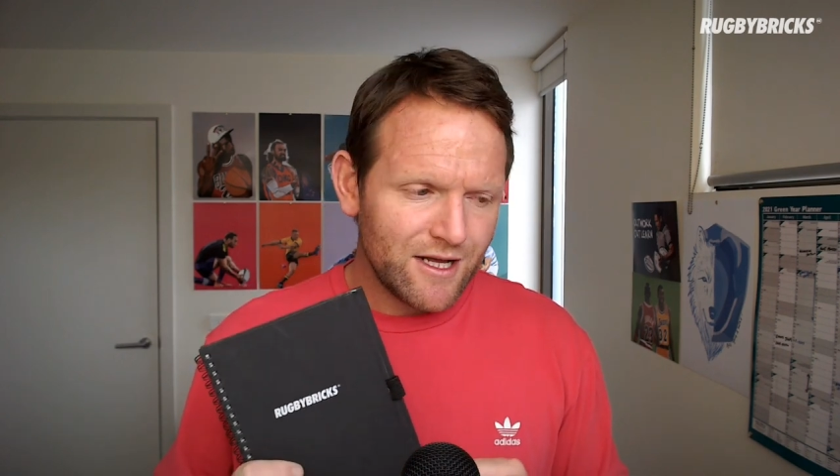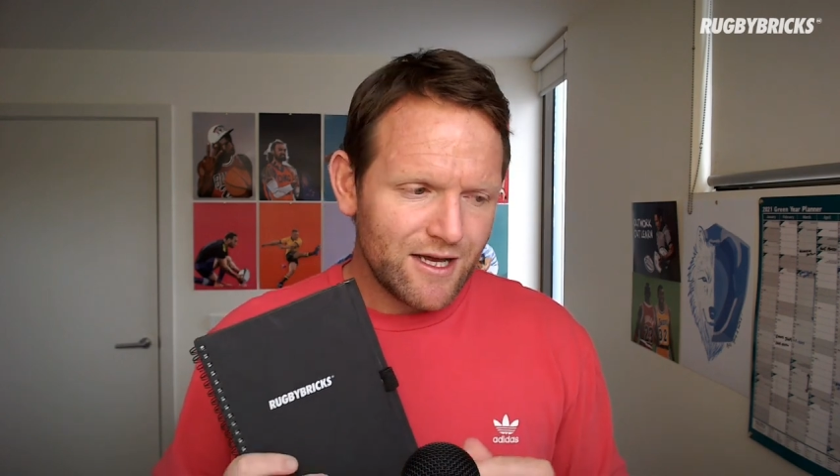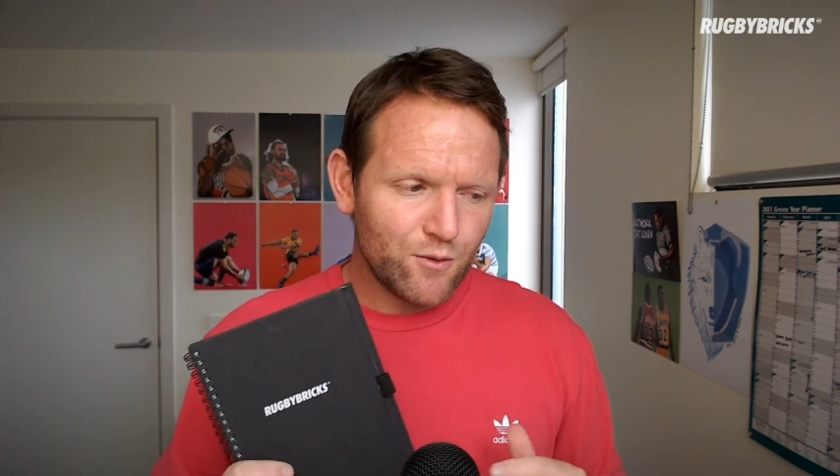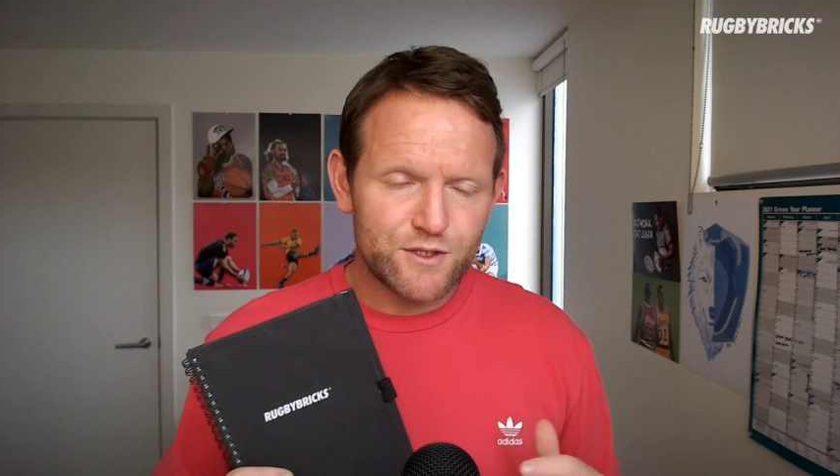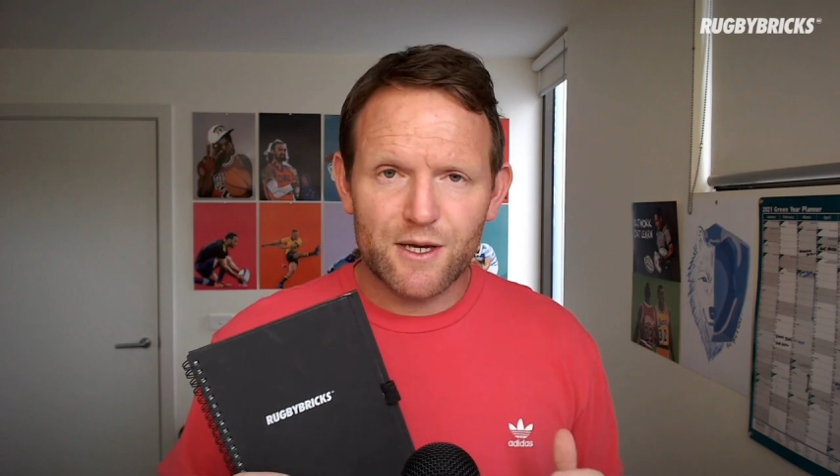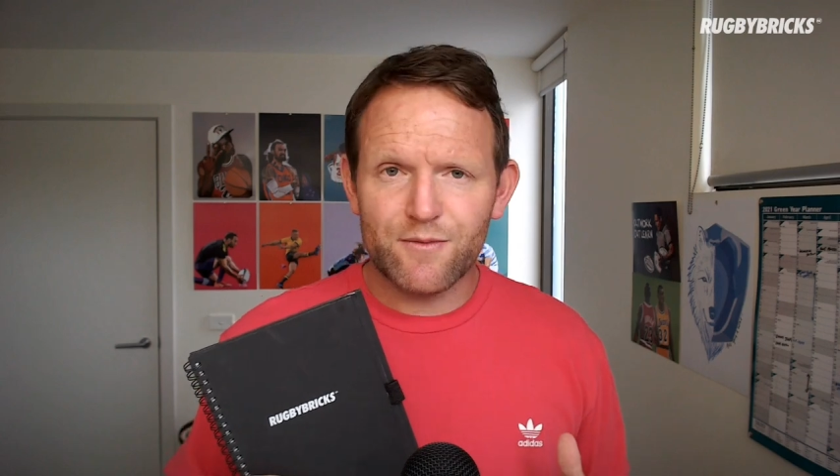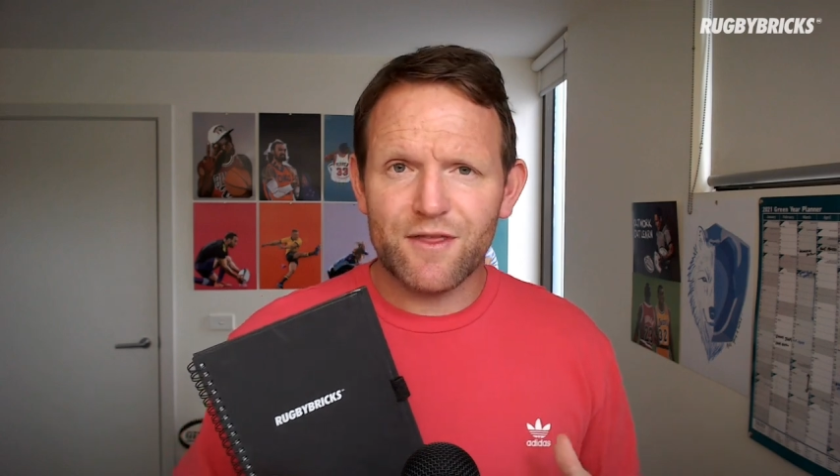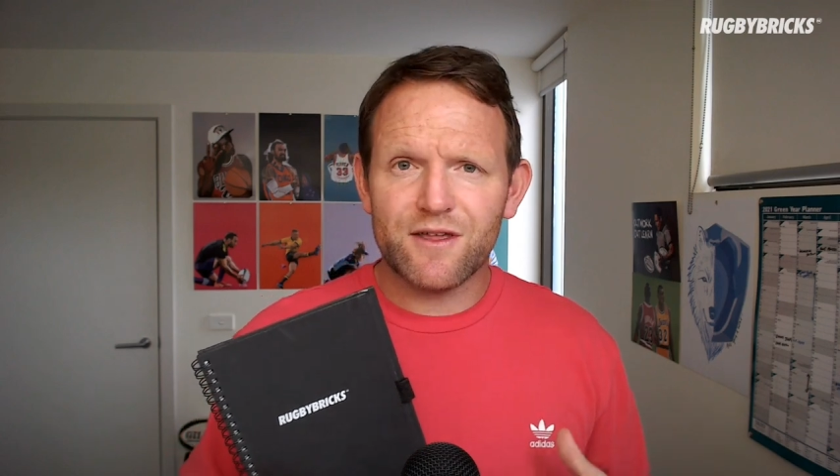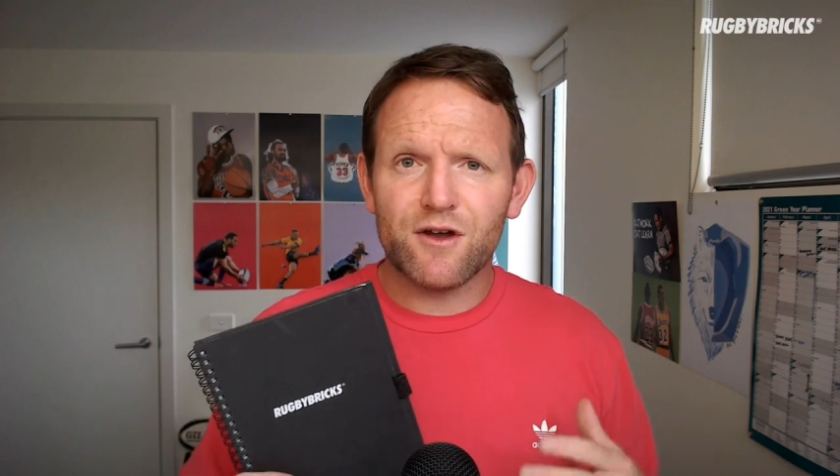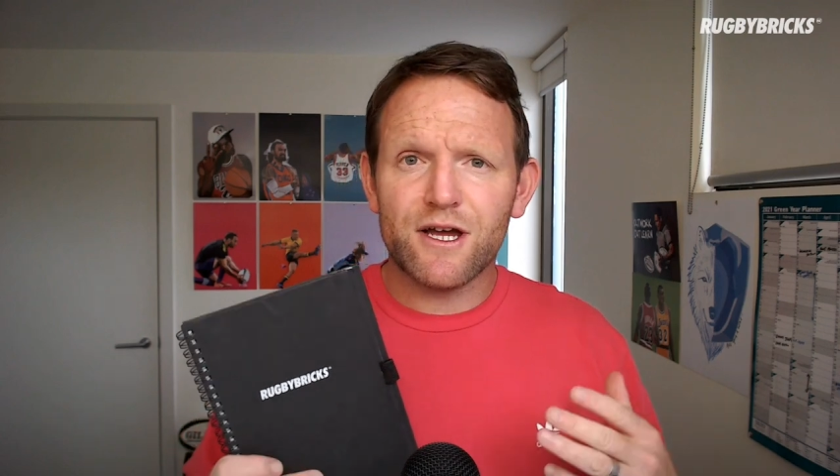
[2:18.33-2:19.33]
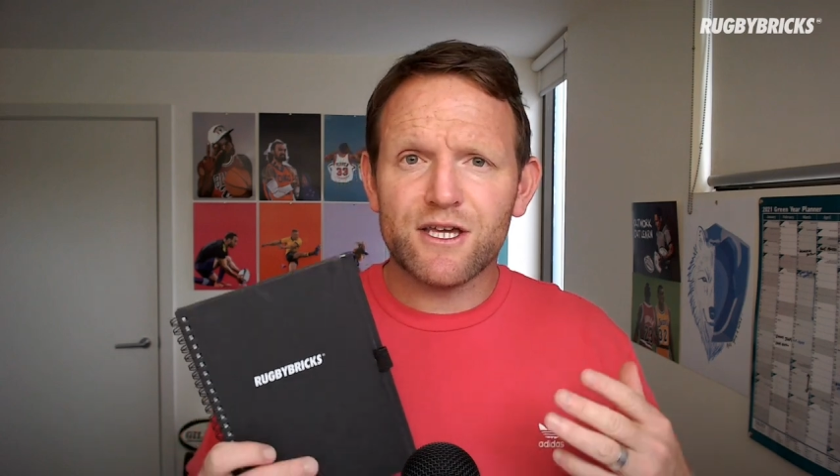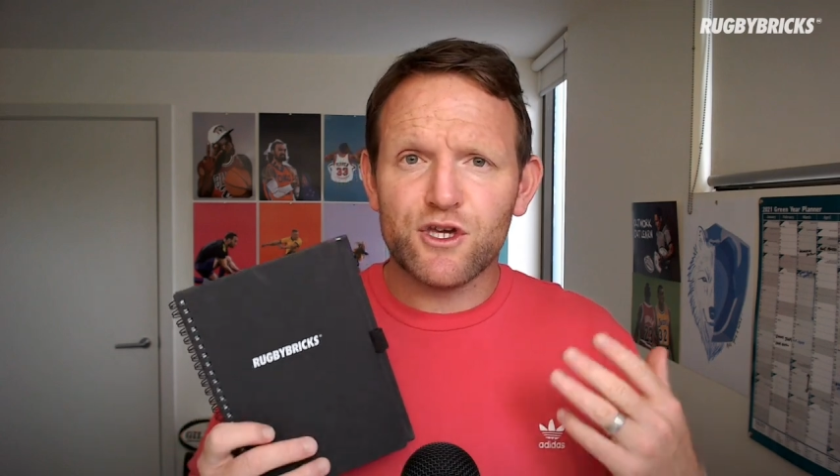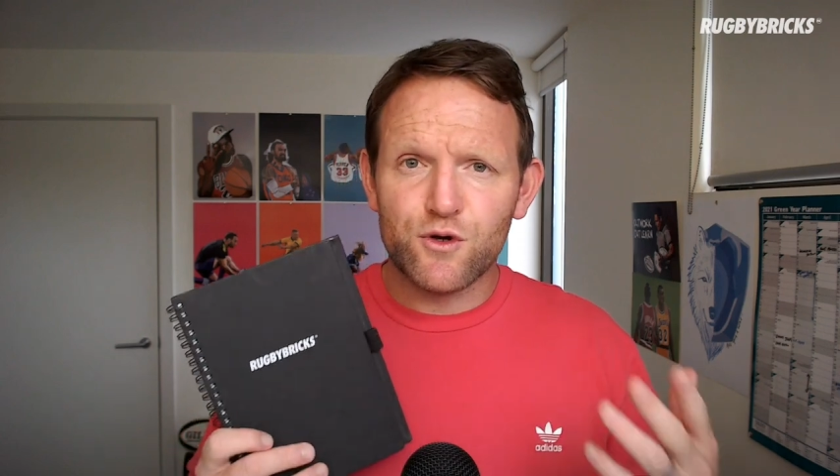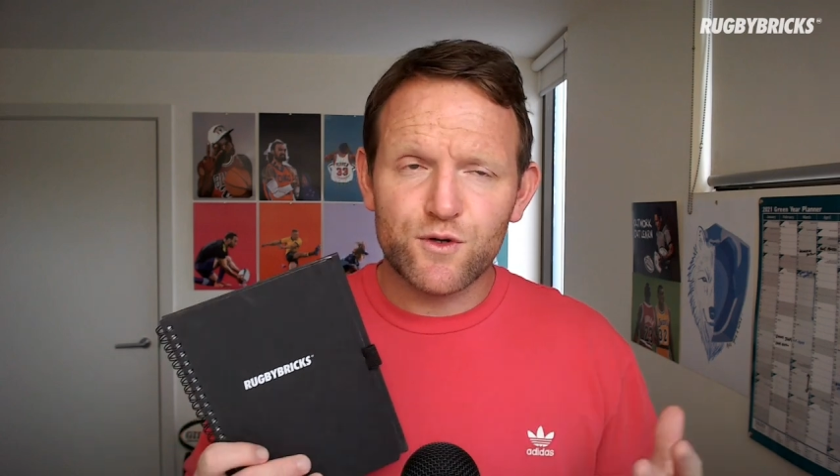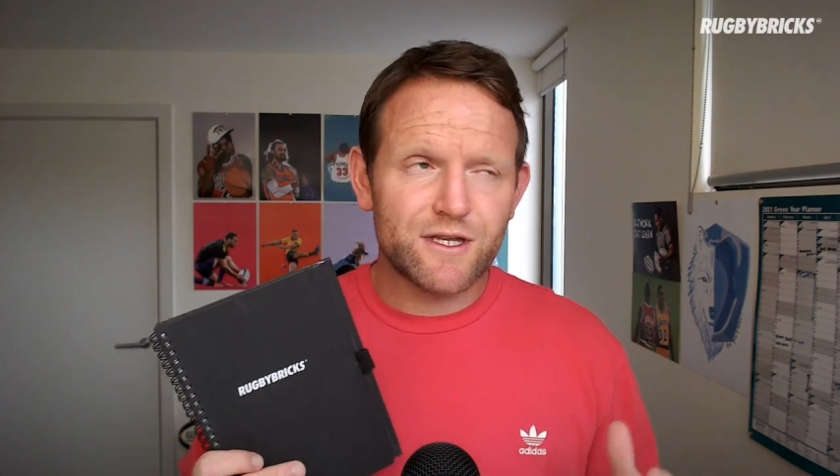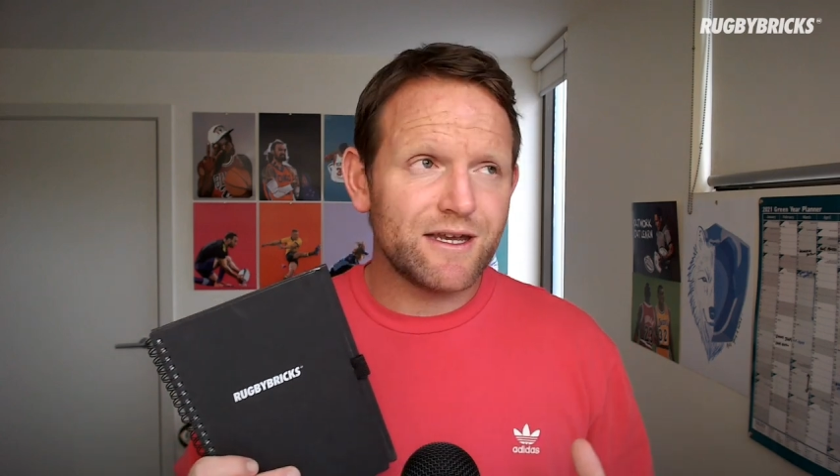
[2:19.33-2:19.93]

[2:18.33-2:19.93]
It was something that I used,